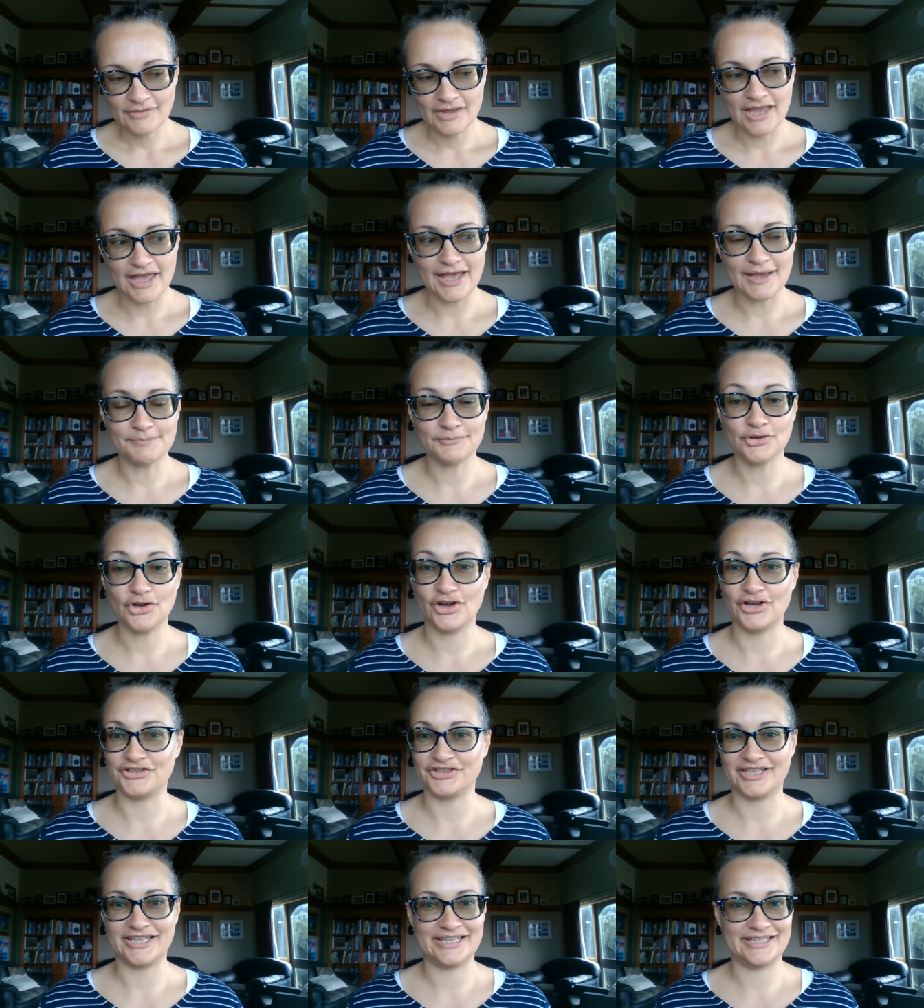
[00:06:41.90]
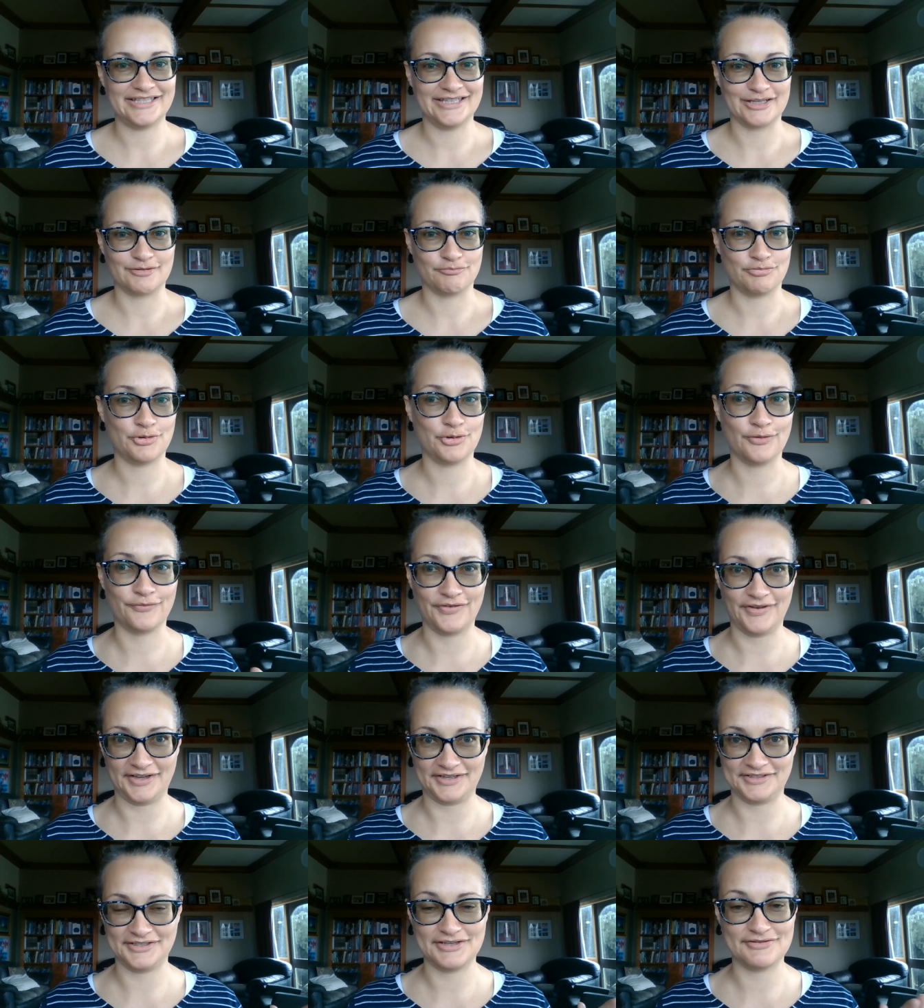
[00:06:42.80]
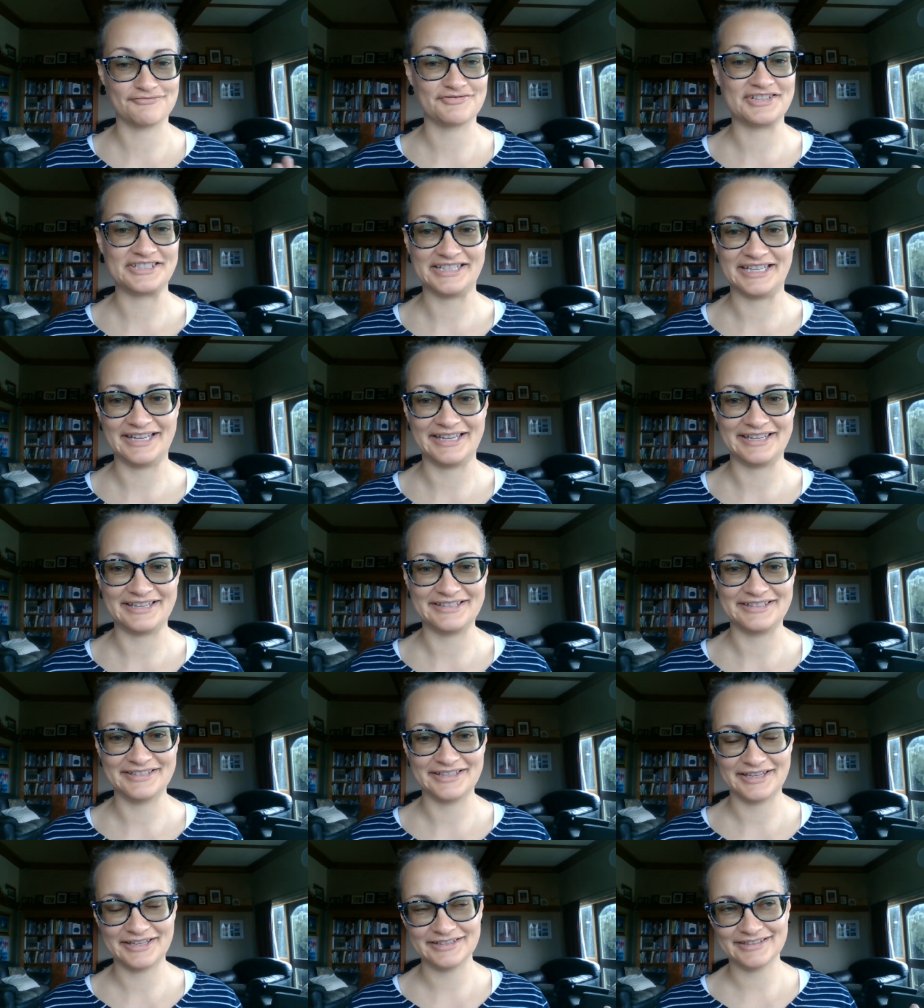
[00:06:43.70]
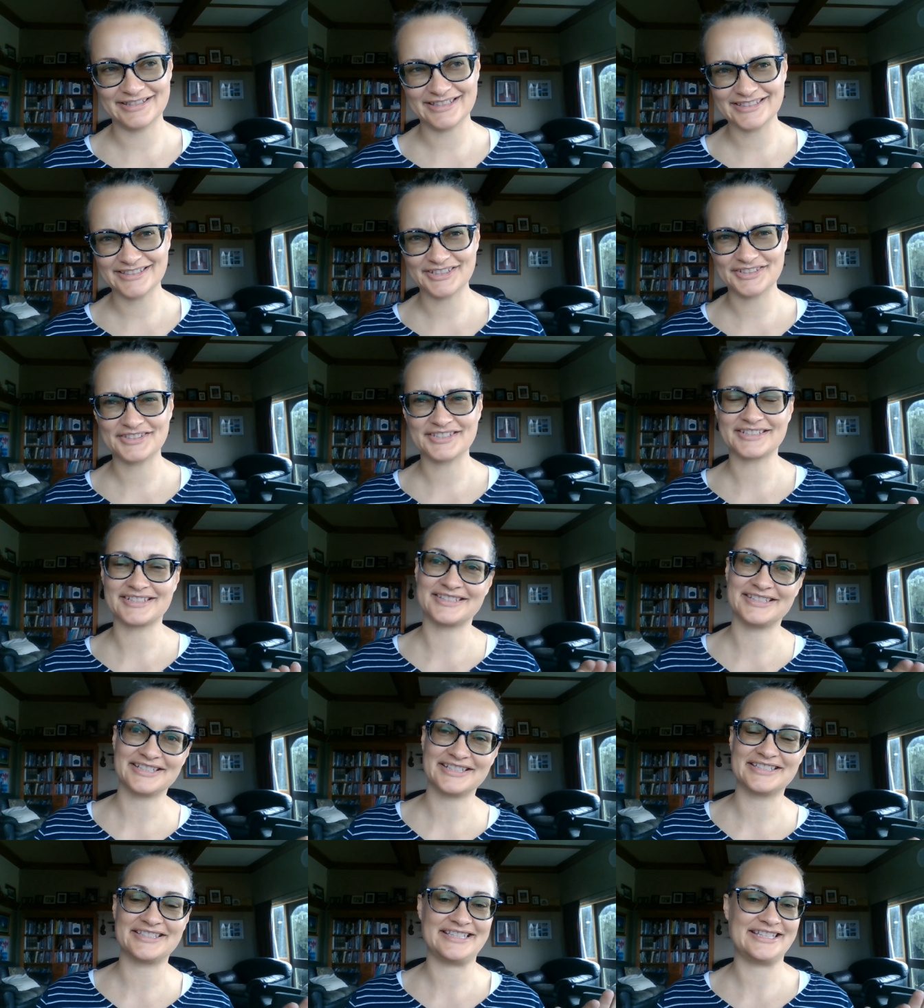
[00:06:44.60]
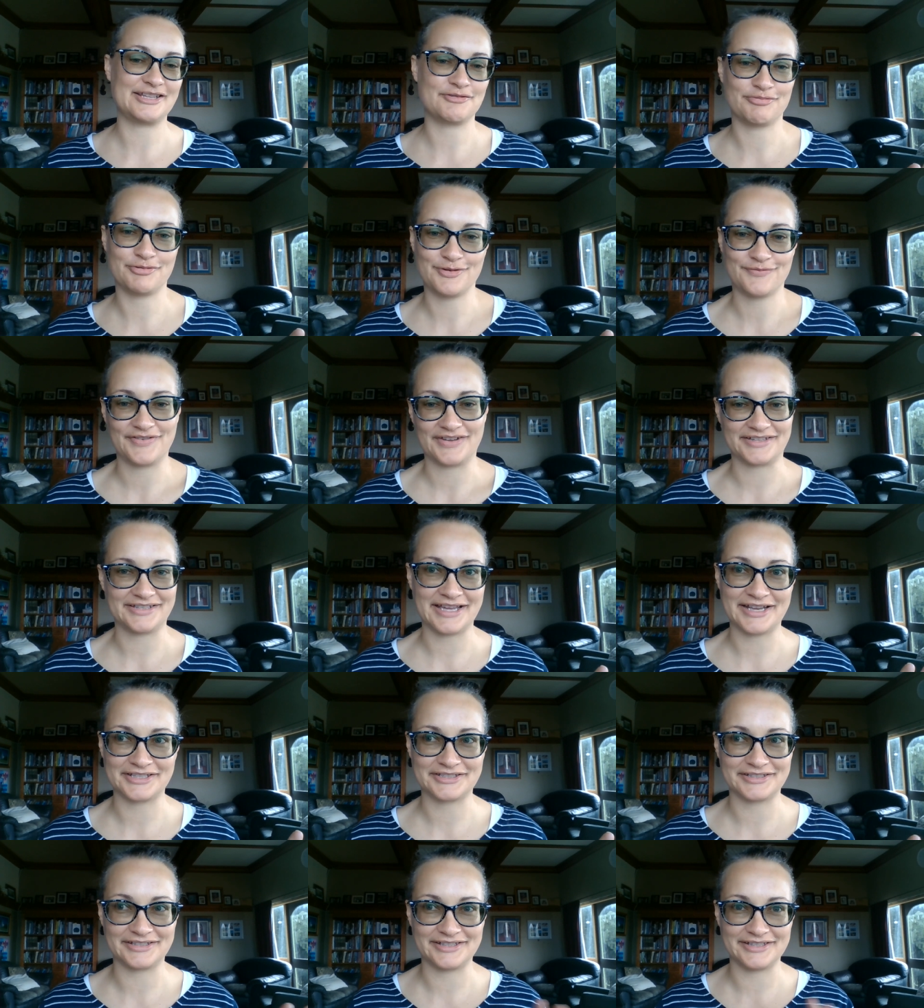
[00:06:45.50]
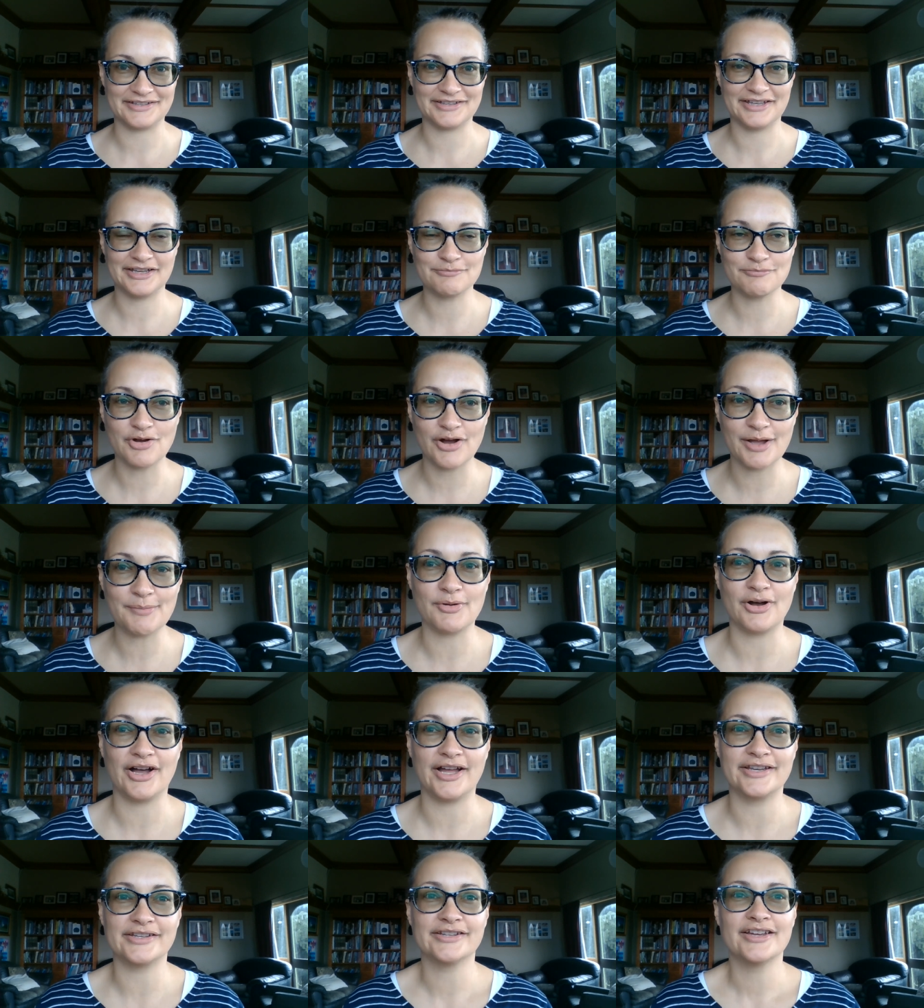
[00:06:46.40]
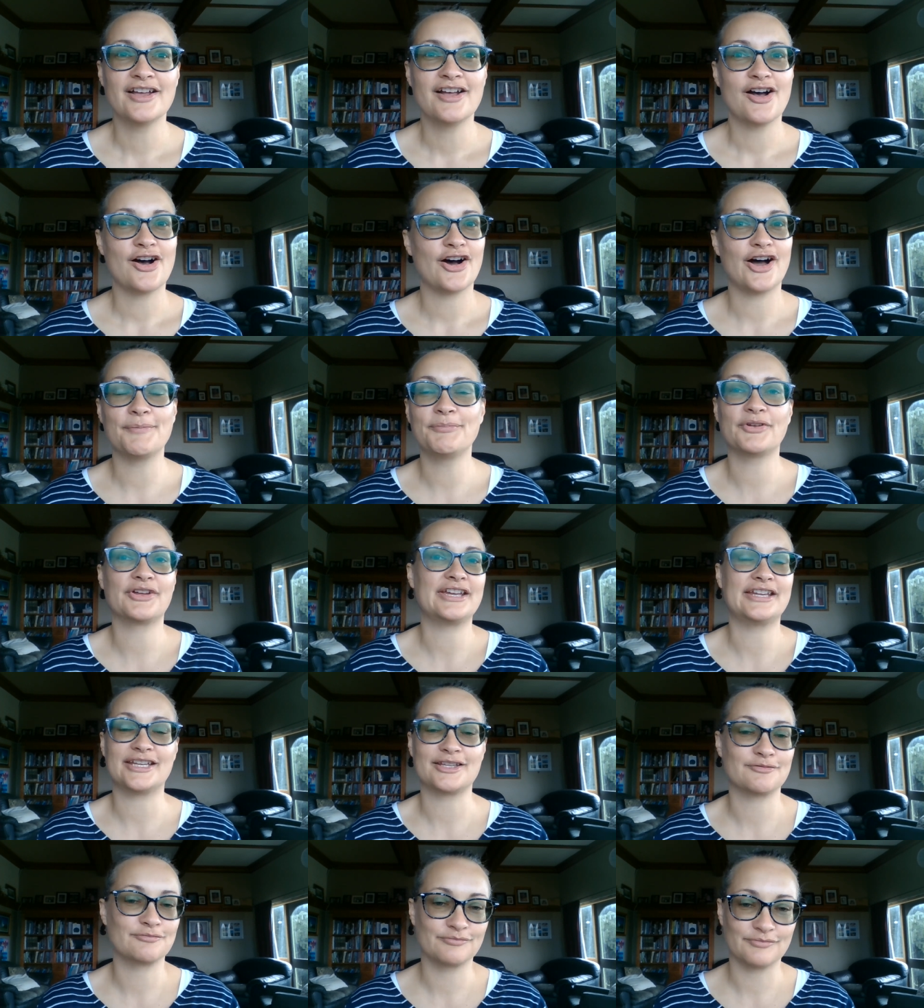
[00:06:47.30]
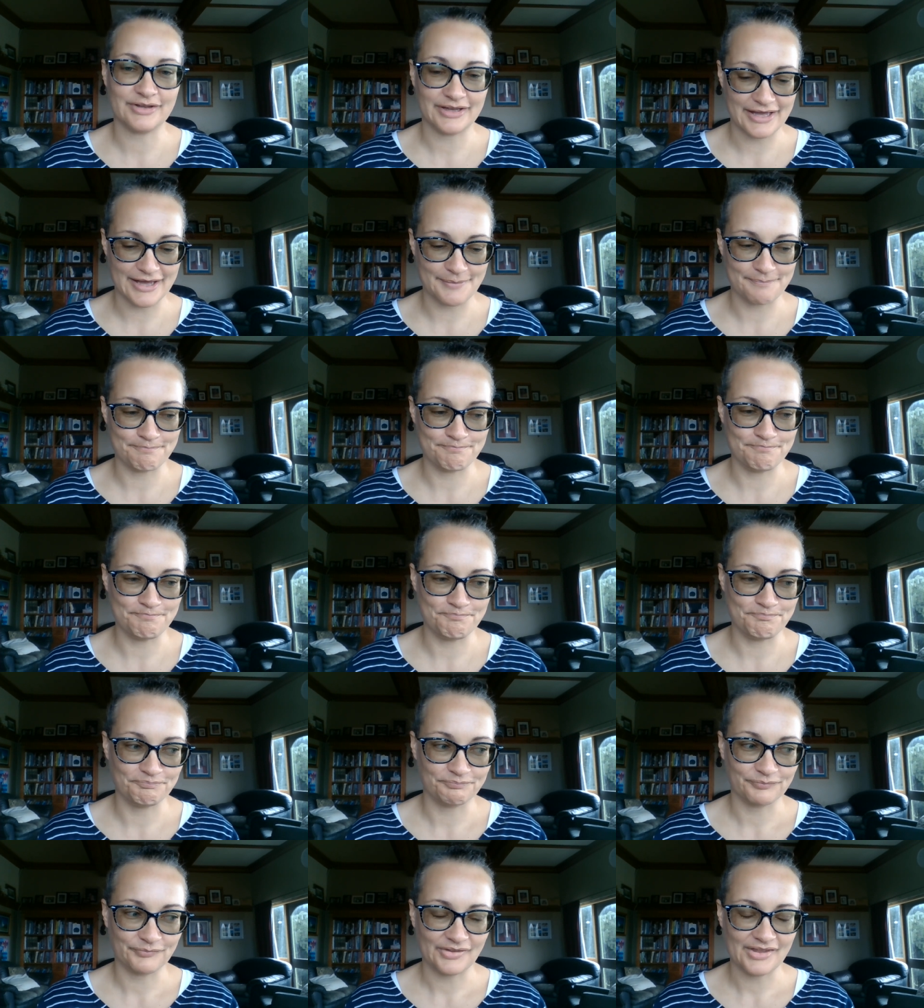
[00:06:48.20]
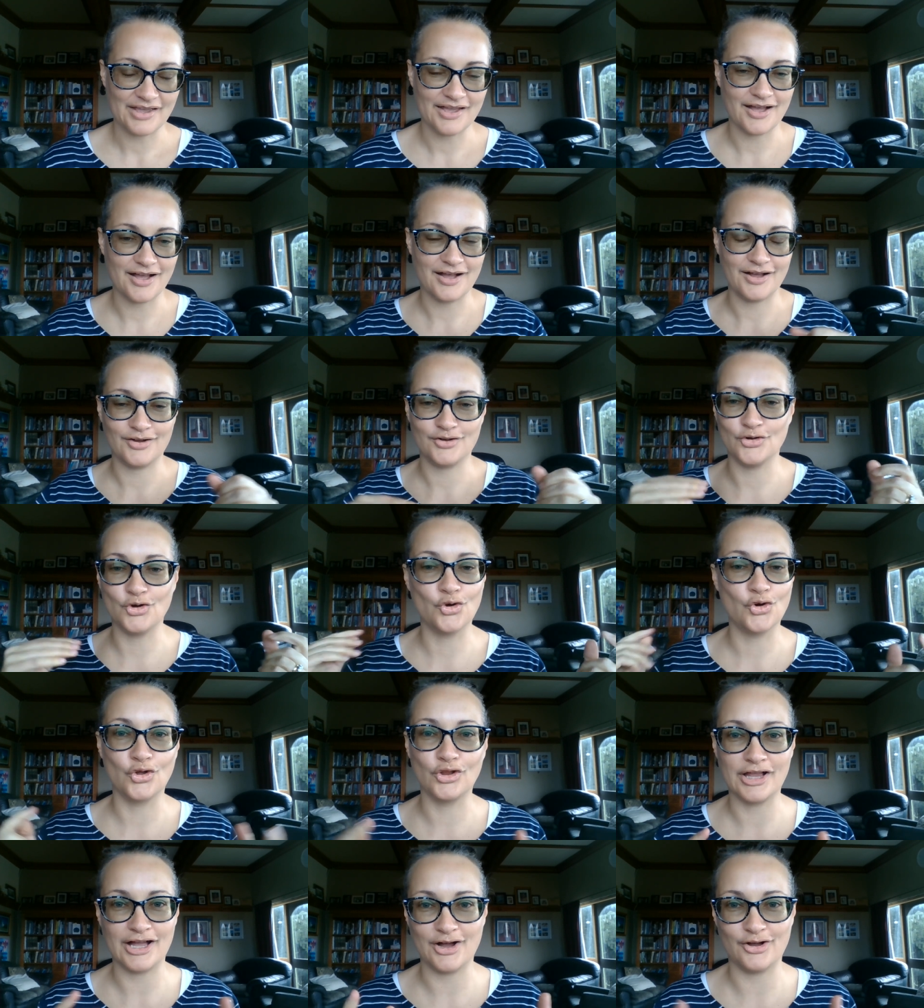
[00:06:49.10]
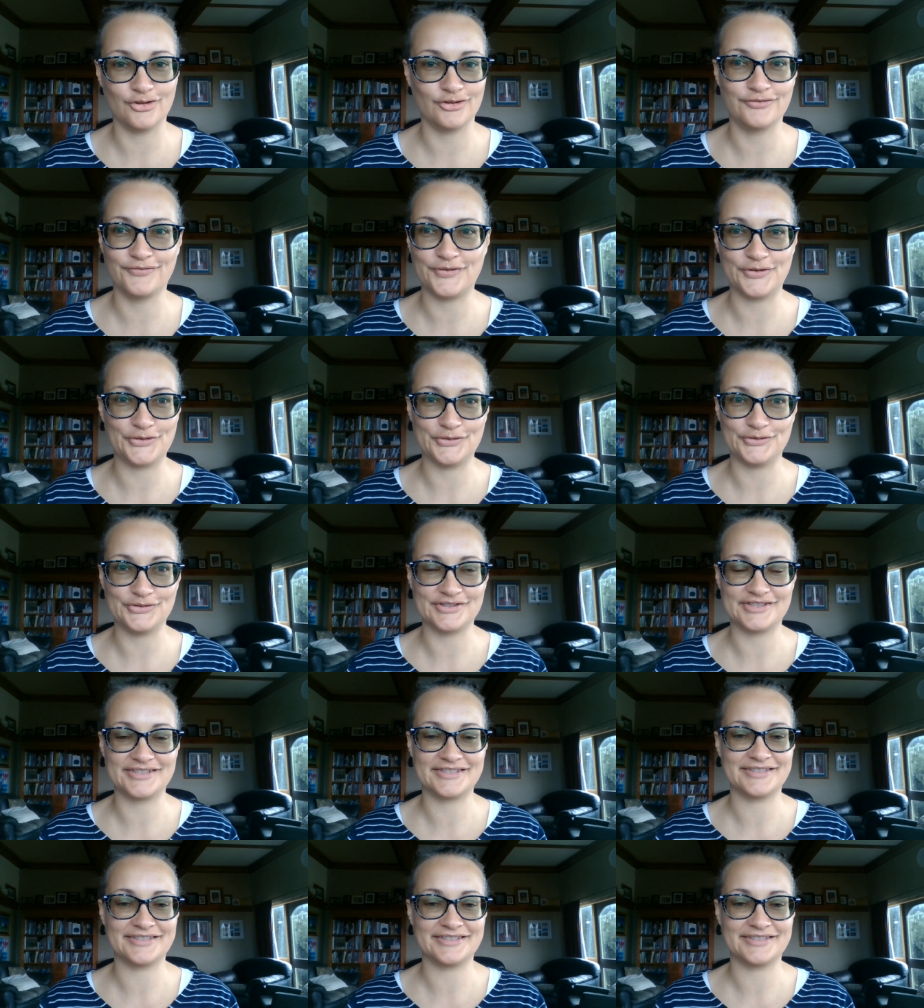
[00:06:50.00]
am not eating perfect every day and there's no such thing as eating perfect actually in my mind I'm not eating um all whole foods